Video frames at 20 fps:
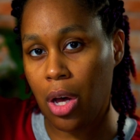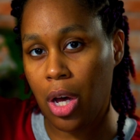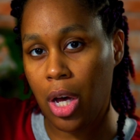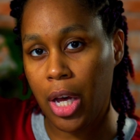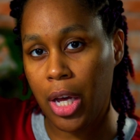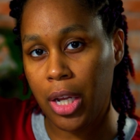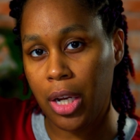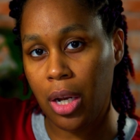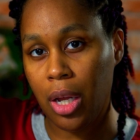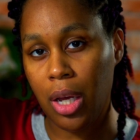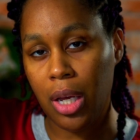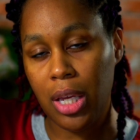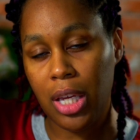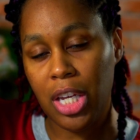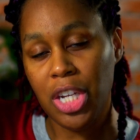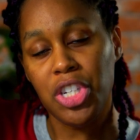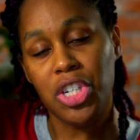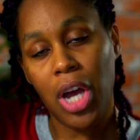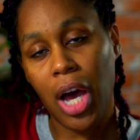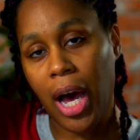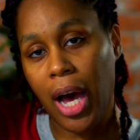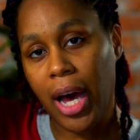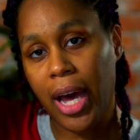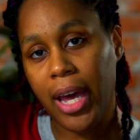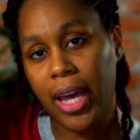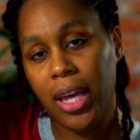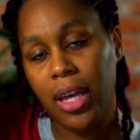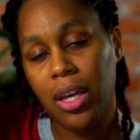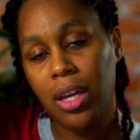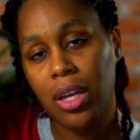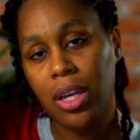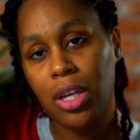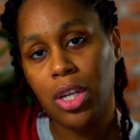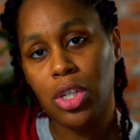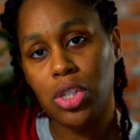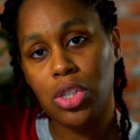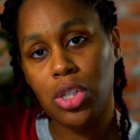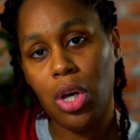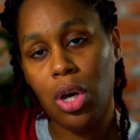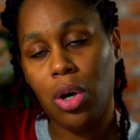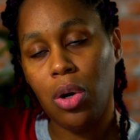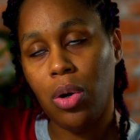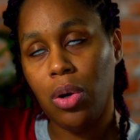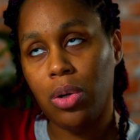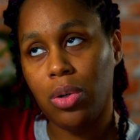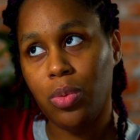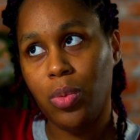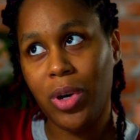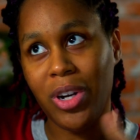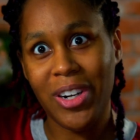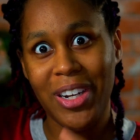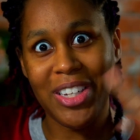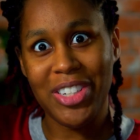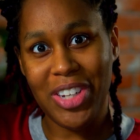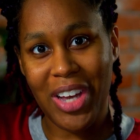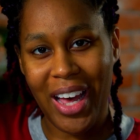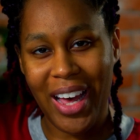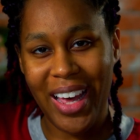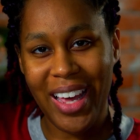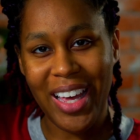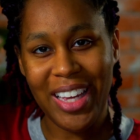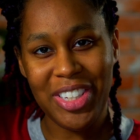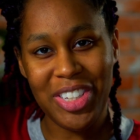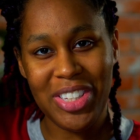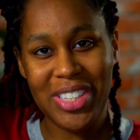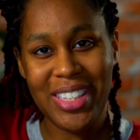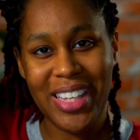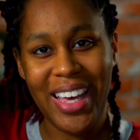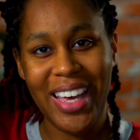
on each eye. So 1 on each eye, I should